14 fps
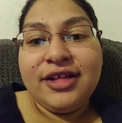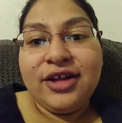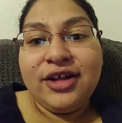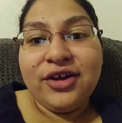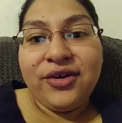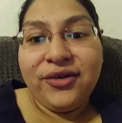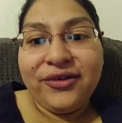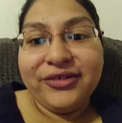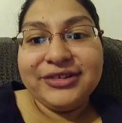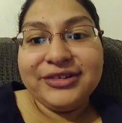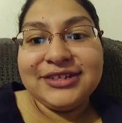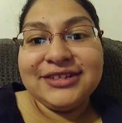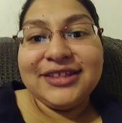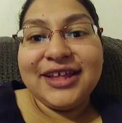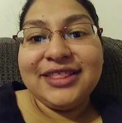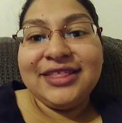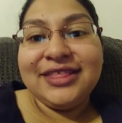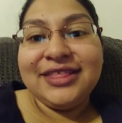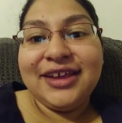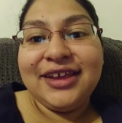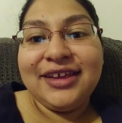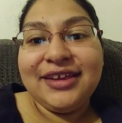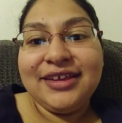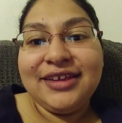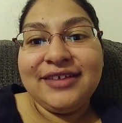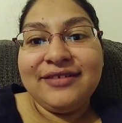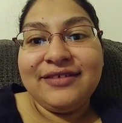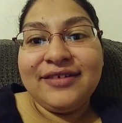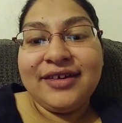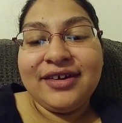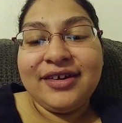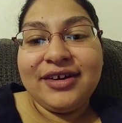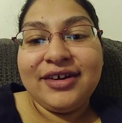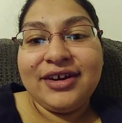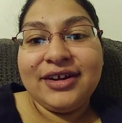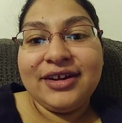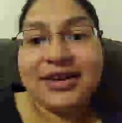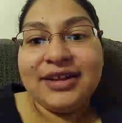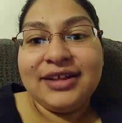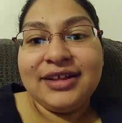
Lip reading: a cult, that they are